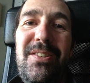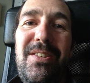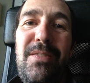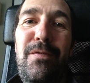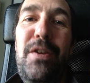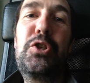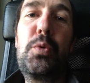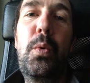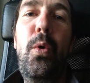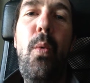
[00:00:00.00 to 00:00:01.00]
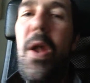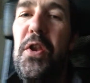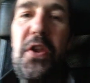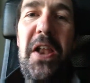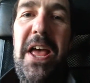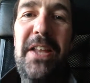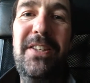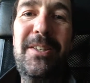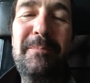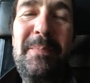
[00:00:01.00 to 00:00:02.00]
visual
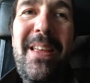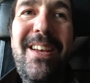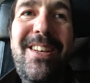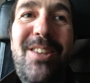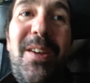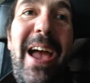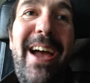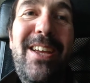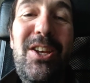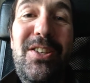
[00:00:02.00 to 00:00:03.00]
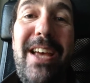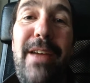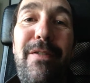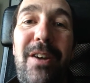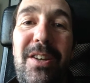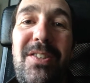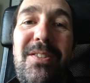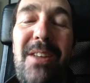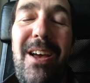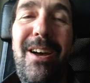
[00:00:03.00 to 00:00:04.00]
wonderland. So yeah, good day for
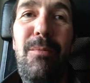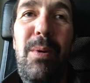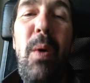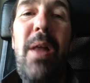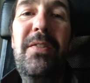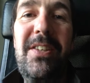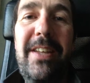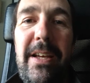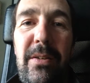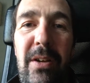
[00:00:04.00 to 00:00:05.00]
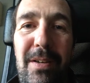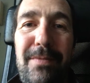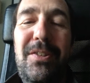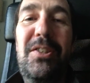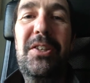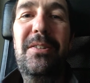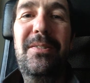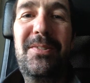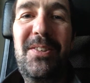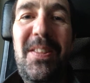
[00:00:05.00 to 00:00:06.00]
us. We won today on Hungerford II,
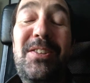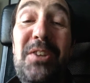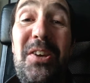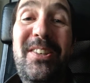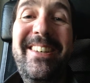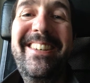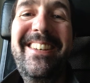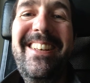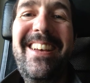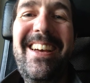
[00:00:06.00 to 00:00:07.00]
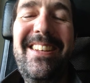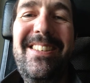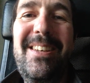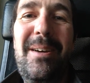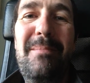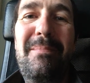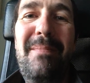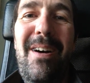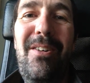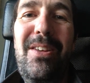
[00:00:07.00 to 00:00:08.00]
so that's good. And
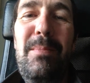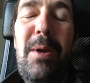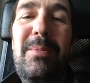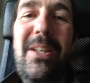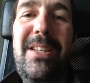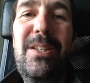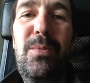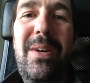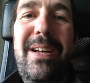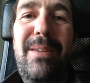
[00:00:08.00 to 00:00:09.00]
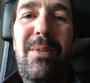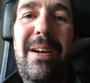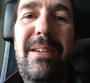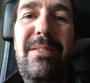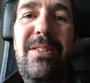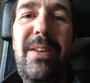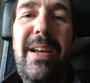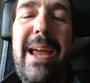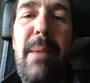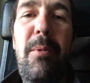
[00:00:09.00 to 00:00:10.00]
I'll keep you updated. We're doing
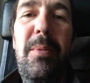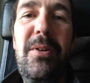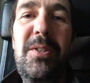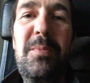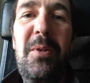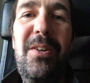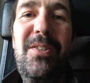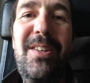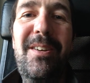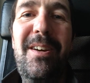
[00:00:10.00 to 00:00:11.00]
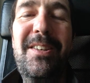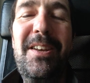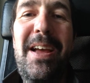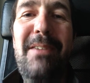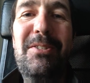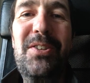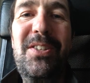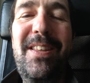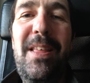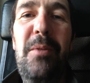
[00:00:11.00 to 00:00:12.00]
a camera pass tomorrow, so I don't know how
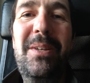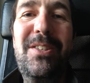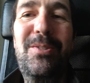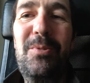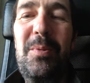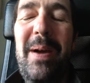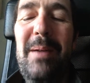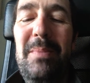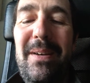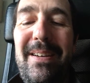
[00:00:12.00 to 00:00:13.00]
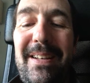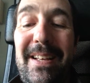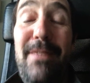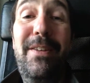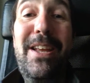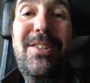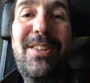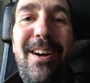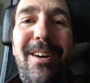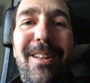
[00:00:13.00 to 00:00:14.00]
interesting that'll be to talk about, but if it is,
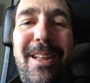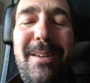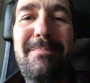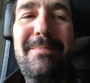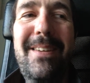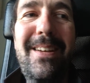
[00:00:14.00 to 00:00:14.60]
I'll